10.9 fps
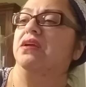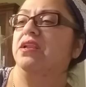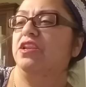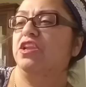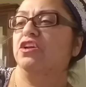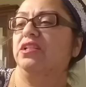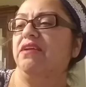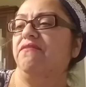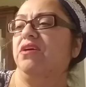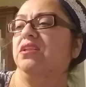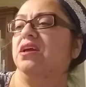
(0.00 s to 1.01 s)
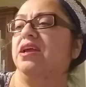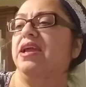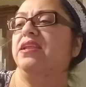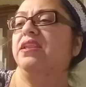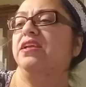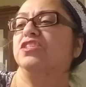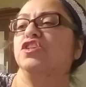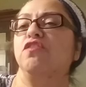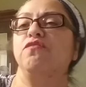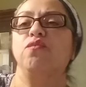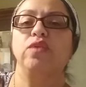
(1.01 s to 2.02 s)
vodka, and it is
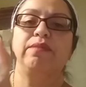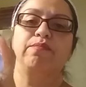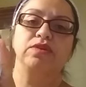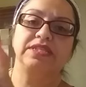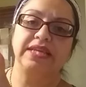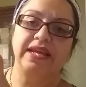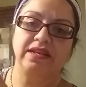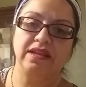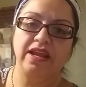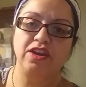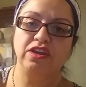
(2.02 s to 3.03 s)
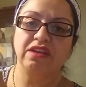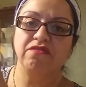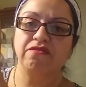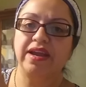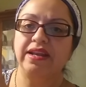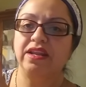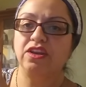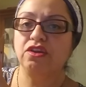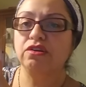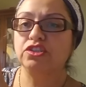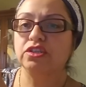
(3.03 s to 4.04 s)
40%, and you can find it
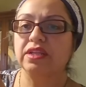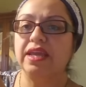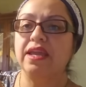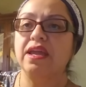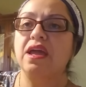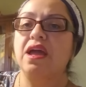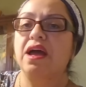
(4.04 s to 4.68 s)
usually,